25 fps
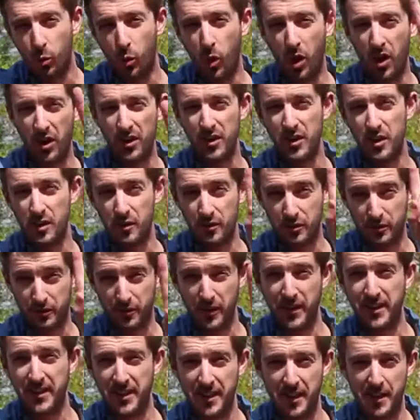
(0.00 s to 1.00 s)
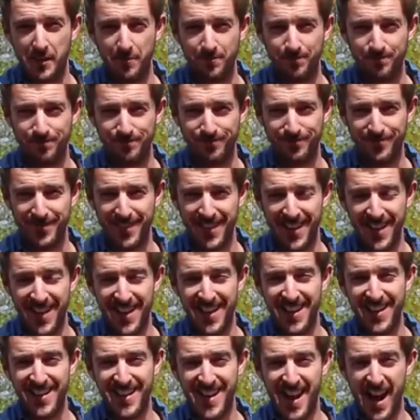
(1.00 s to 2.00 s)
one finger.
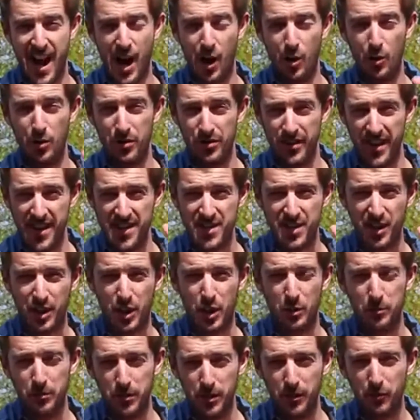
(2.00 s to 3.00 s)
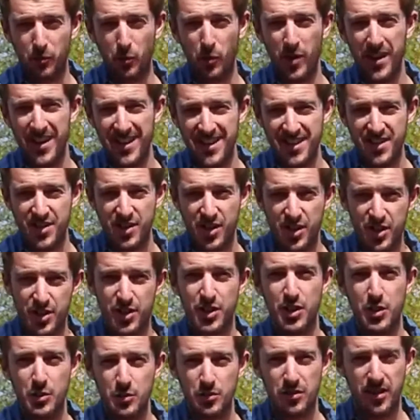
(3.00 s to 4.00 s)
Now there's a couple of ways to
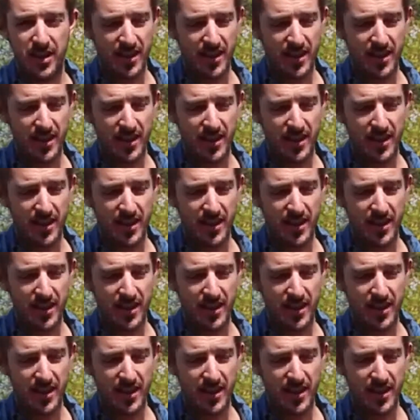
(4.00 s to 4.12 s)
do